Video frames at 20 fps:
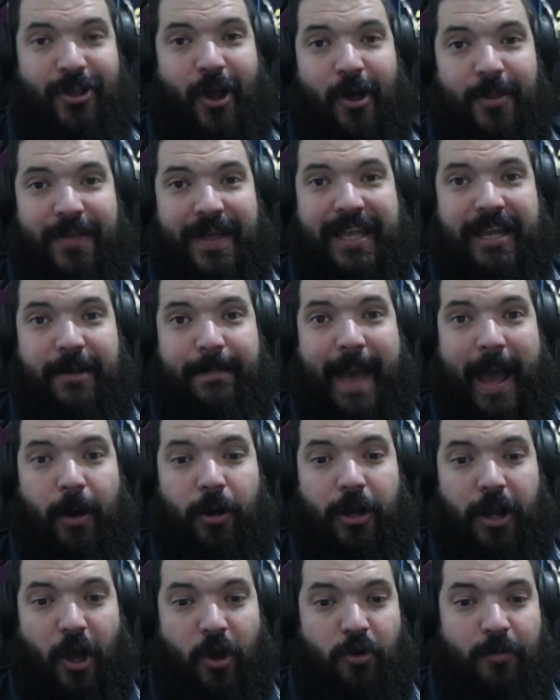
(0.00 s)
thinking about
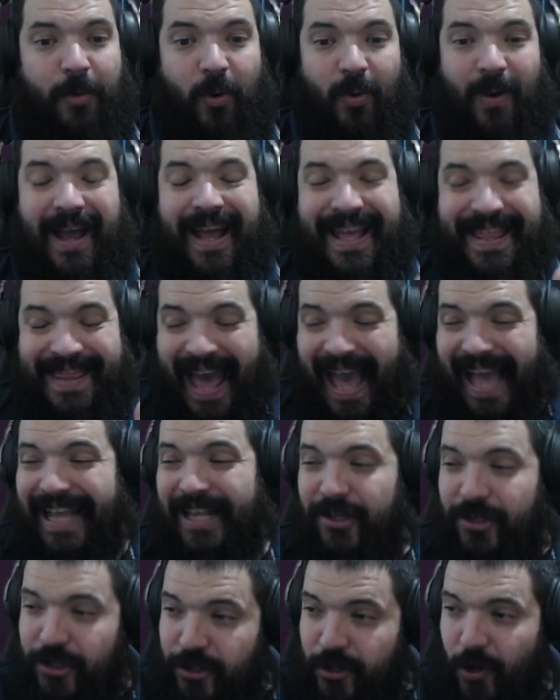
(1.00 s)
global. That is
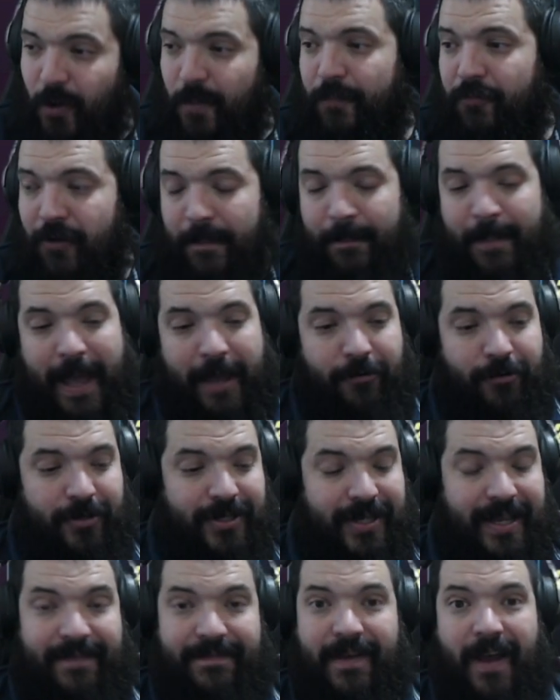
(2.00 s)
super
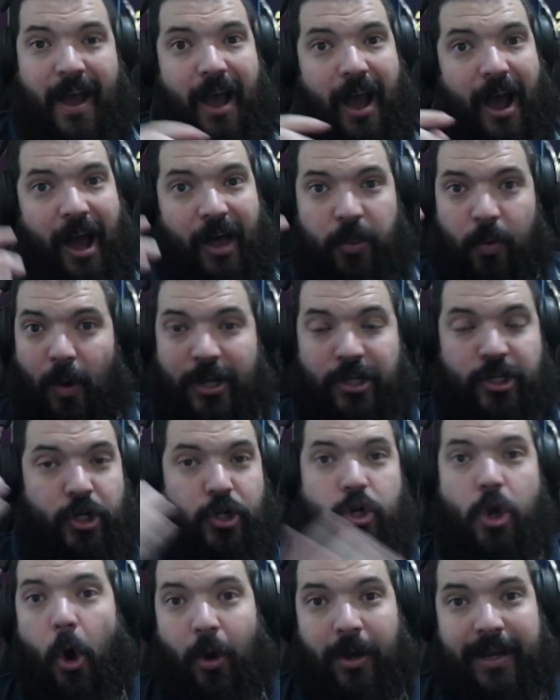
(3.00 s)
imperative. Otherwise, you're
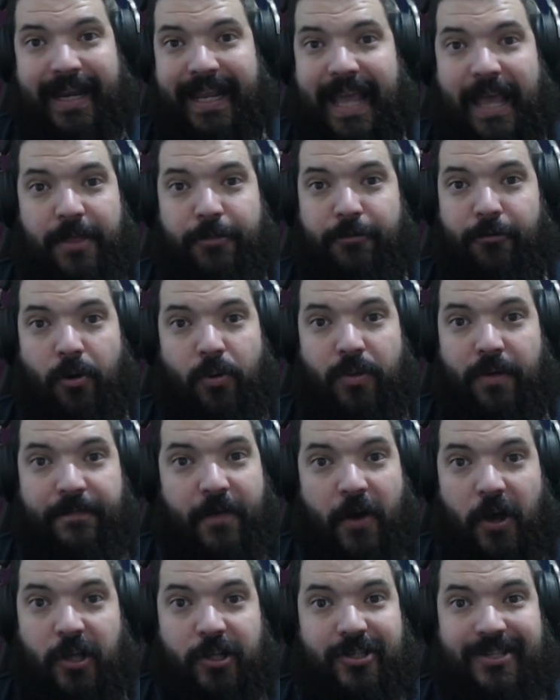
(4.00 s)
not going to get through the
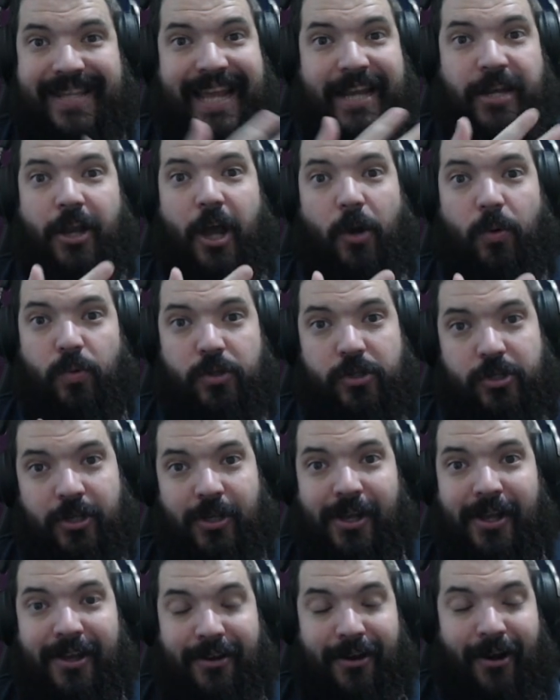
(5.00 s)
first 10 nodes.
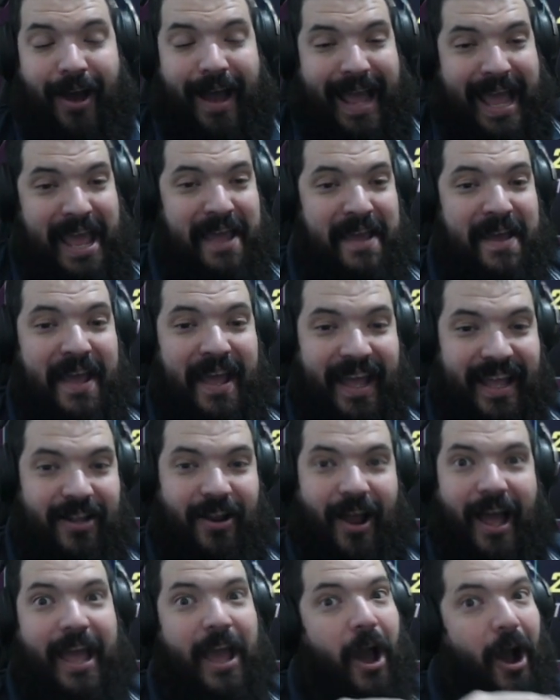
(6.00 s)
Right? It's
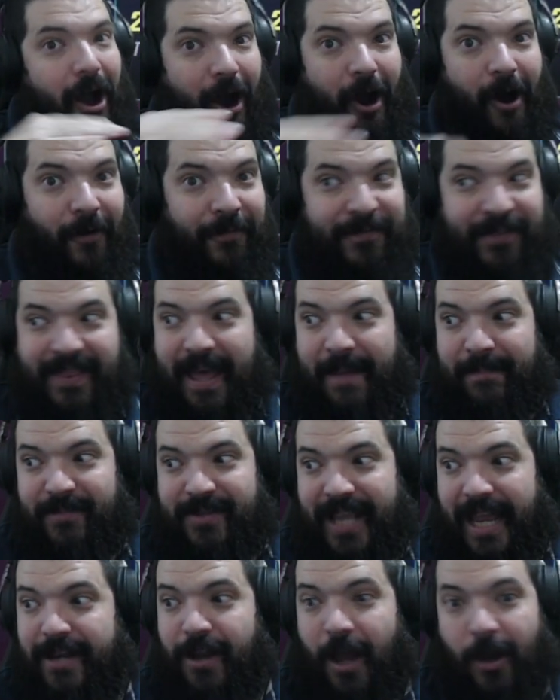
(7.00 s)
like, after them
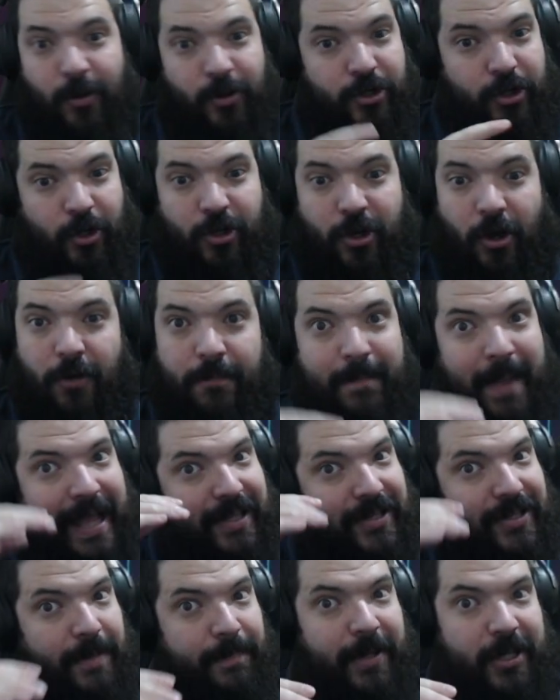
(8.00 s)
10 nodes, you're good, man.
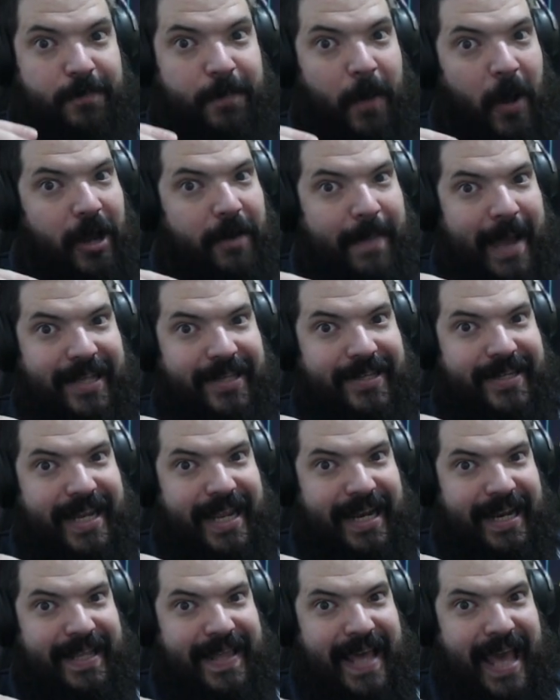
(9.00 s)
Symbiote Spider-Man's
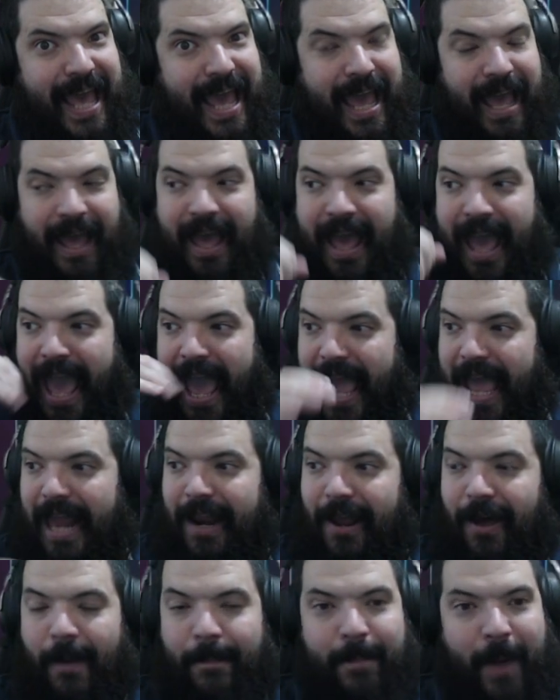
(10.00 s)
nearly there.
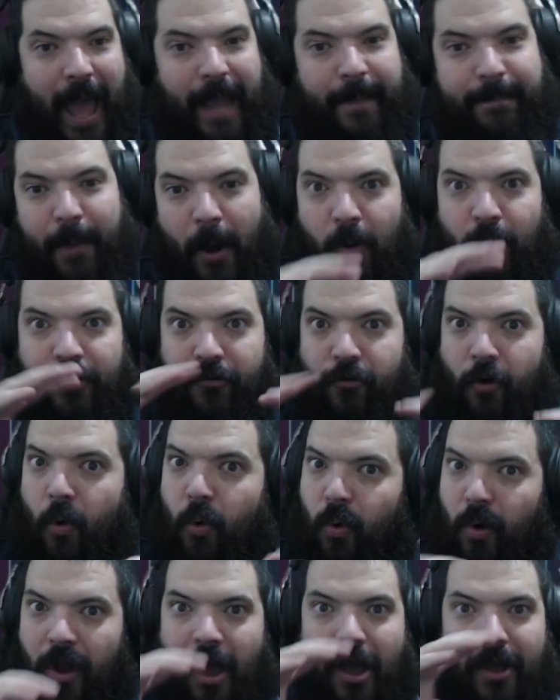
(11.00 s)
Hela, Black Bolt,
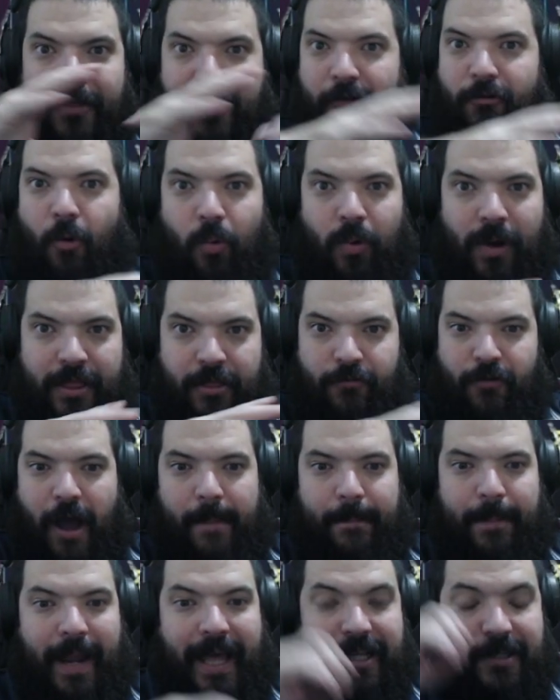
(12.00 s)
they're all in the right
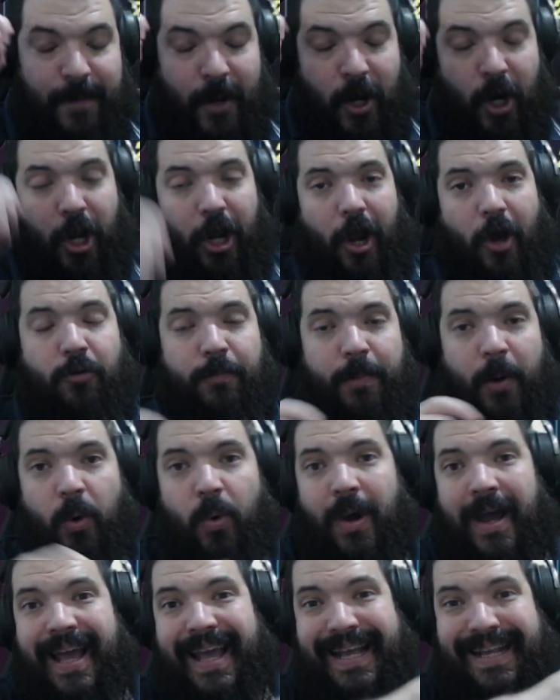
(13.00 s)
place. But global
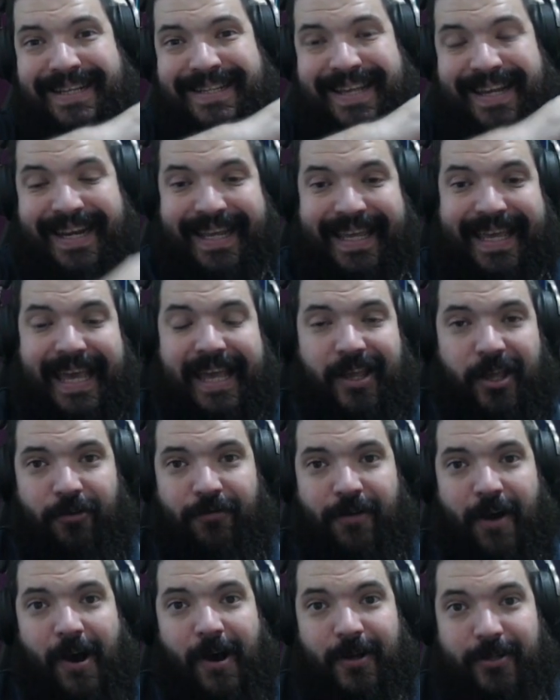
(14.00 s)
is going to kick
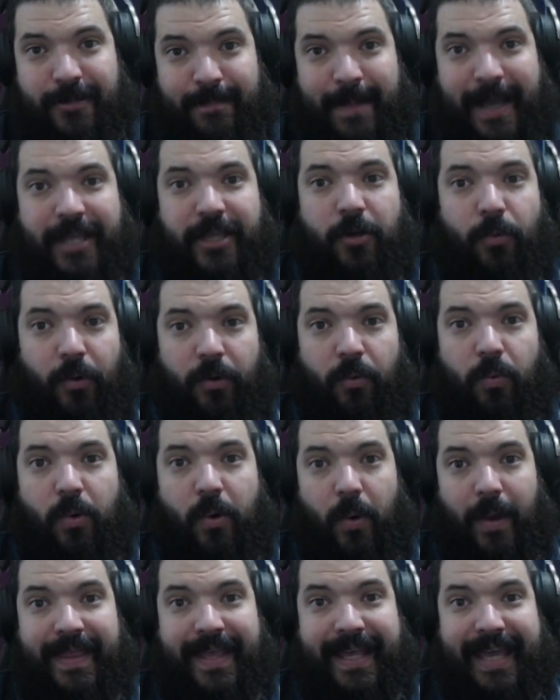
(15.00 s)
your ass, make you want to
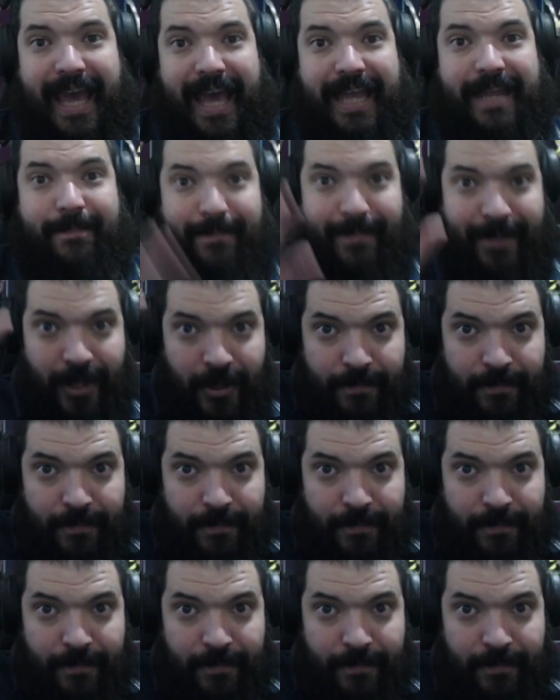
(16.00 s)
quit the game.